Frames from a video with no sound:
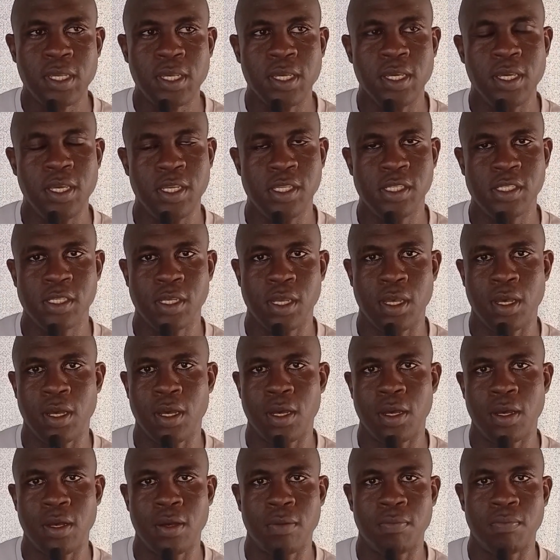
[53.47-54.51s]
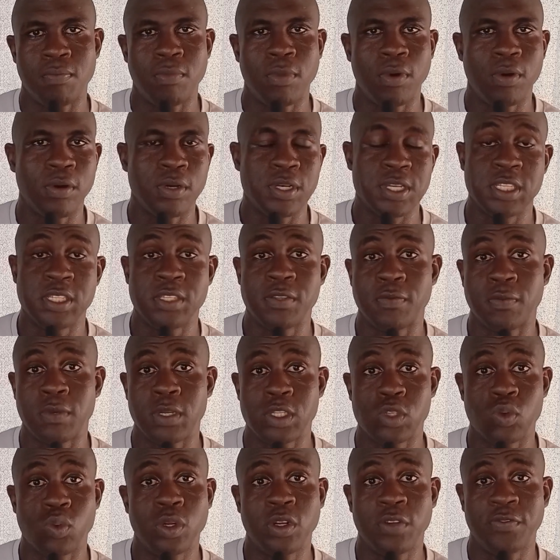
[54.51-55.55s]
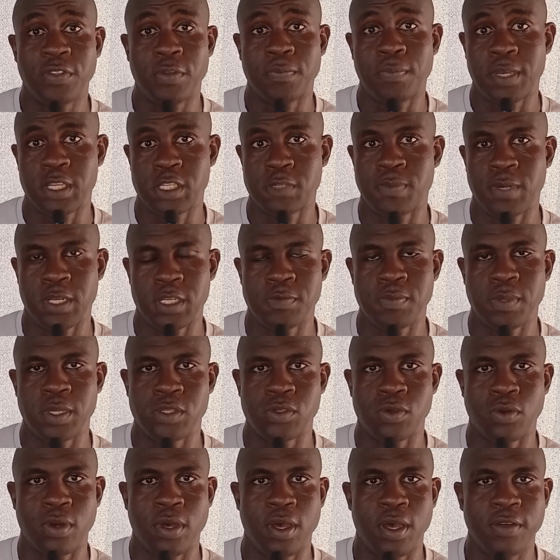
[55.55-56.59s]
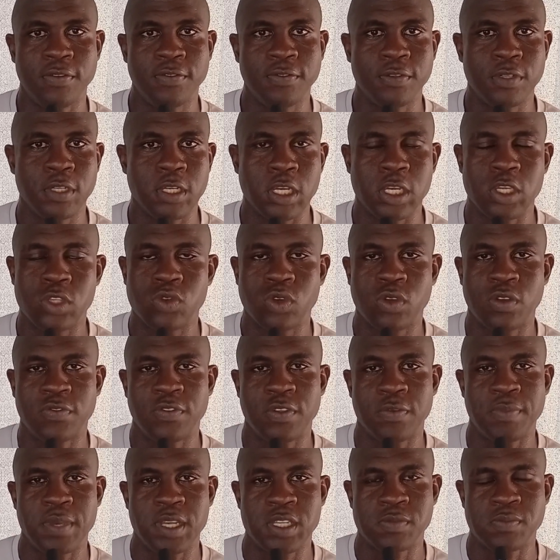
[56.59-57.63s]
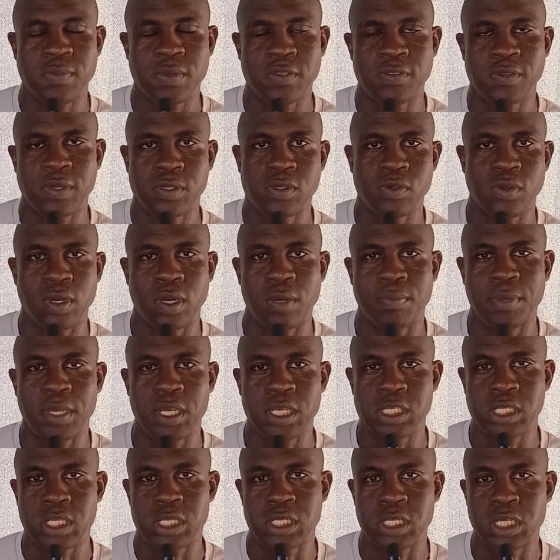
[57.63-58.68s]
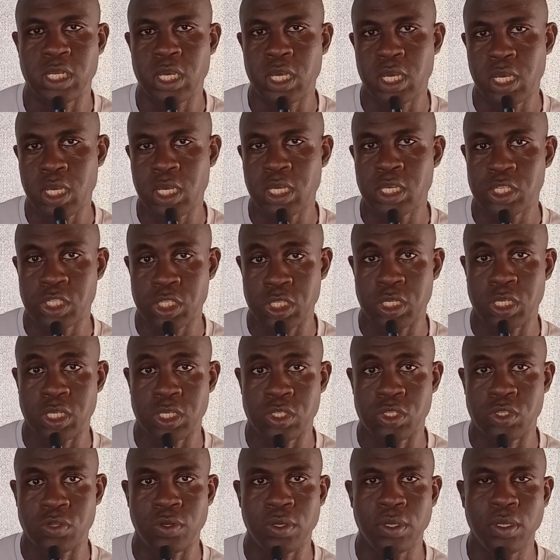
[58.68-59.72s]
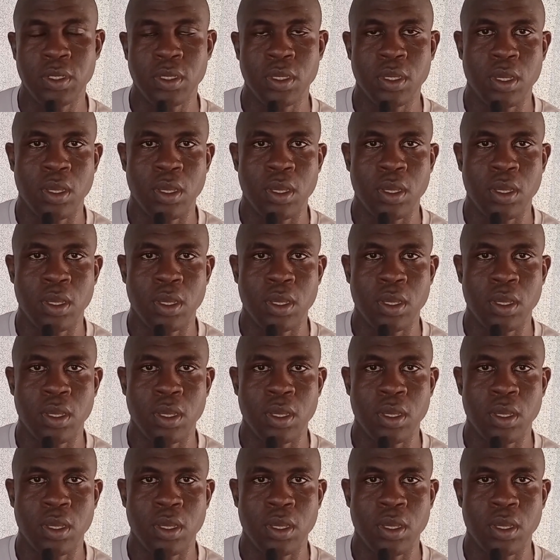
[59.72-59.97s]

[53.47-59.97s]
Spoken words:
it's one of the best placements to have. It's one of the best placements to have based on synastry,